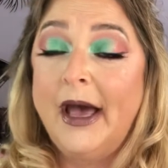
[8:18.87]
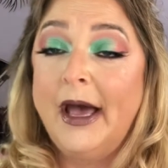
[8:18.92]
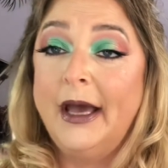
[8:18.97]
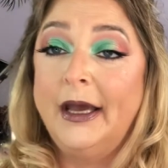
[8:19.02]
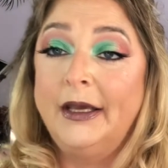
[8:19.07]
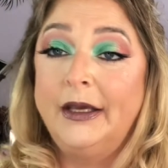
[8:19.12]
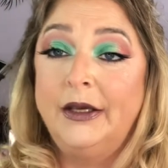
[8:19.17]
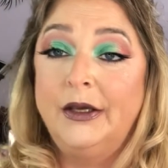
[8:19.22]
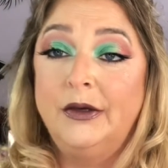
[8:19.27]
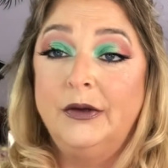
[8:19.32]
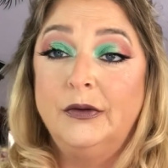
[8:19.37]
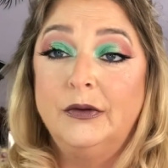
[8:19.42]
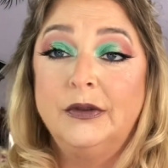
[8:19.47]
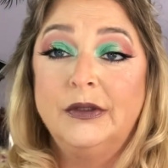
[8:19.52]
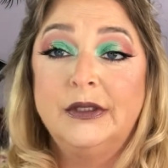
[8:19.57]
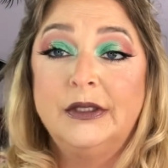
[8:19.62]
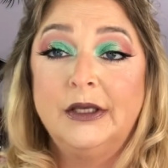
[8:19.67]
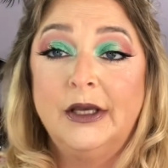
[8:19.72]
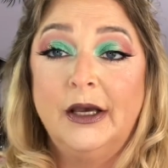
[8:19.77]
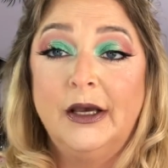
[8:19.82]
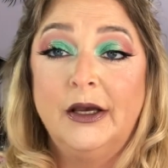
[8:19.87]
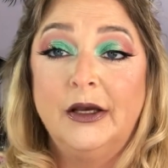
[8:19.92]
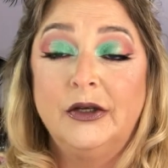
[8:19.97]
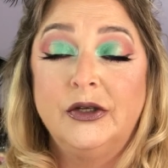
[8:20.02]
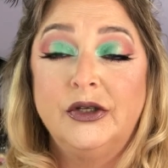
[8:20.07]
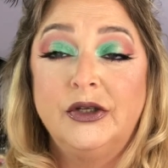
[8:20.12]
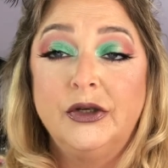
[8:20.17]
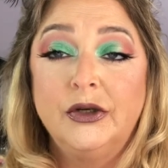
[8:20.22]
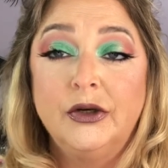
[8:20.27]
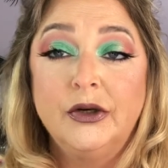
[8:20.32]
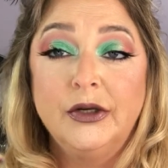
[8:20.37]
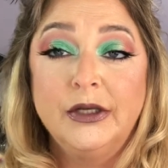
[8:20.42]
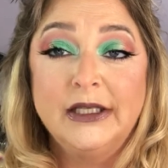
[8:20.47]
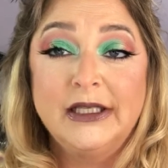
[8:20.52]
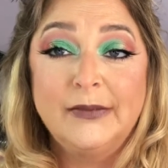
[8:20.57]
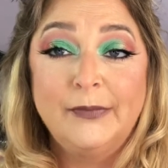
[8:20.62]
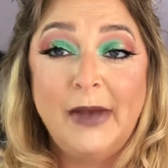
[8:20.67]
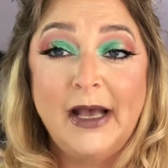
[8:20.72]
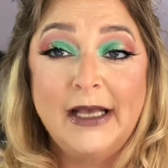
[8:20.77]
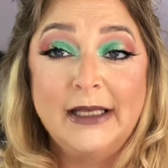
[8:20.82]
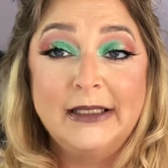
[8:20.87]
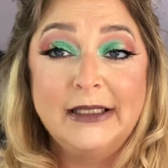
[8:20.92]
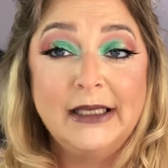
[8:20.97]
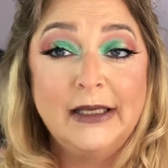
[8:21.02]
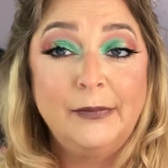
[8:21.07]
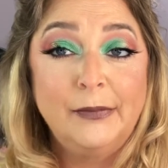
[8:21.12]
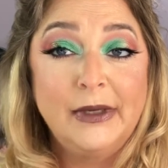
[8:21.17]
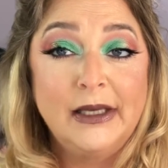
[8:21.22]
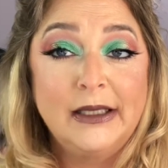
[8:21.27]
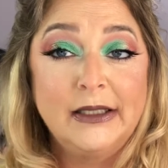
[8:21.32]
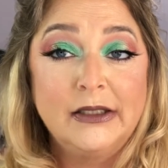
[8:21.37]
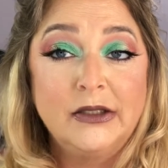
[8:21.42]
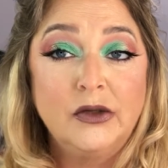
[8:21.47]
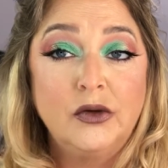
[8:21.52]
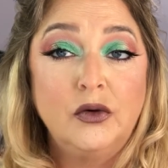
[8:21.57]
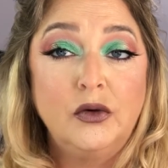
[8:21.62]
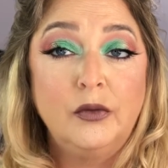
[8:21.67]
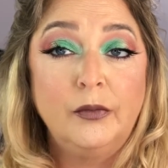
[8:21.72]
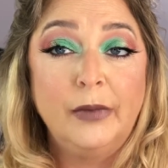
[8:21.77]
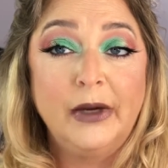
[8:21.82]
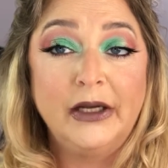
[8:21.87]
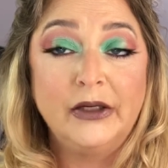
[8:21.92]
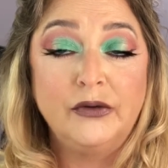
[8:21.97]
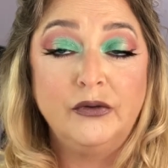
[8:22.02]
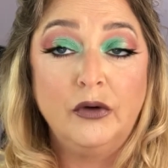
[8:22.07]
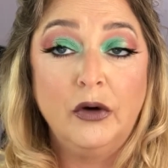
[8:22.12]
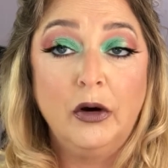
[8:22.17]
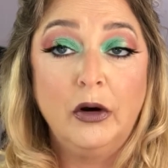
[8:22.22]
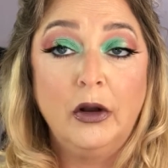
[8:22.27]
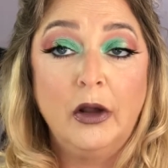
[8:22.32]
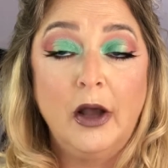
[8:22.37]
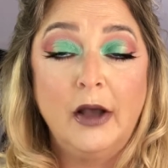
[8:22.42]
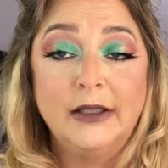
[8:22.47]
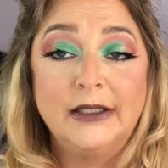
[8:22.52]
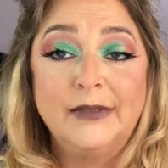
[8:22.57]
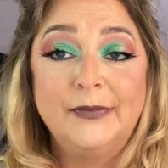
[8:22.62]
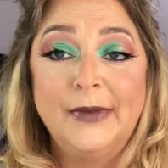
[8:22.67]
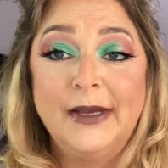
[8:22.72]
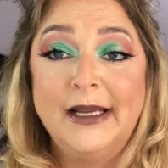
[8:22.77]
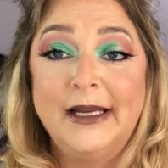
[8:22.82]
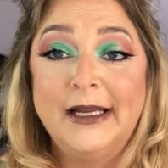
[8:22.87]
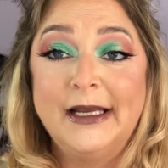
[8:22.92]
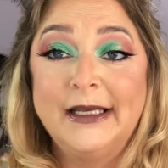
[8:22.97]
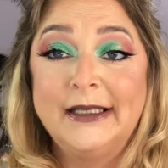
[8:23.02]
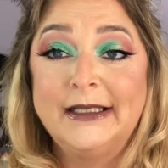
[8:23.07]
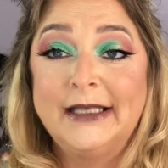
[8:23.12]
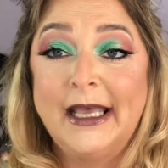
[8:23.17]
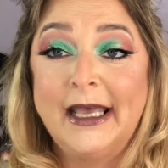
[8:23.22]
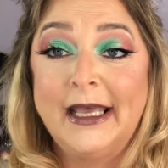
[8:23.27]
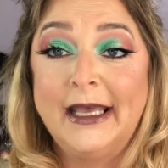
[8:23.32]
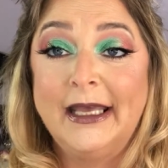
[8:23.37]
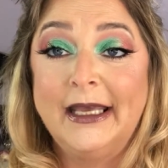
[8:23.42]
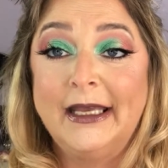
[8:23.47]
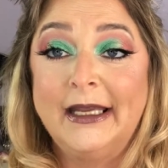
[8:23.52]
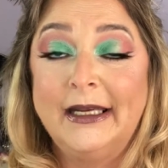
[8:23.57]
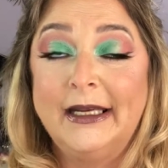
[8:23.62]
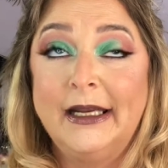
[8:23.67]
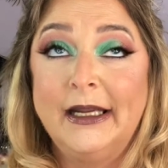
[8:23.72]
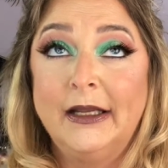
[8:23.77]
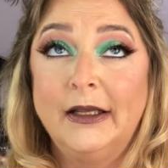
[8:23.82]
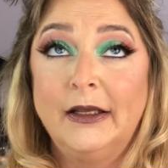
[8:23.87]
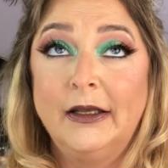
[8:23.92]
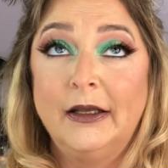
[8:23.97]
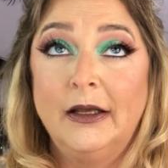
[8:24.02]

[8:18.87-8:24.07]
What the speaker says: I used a Sugar and Spice Lip Pencil by Gerard Cosmetics in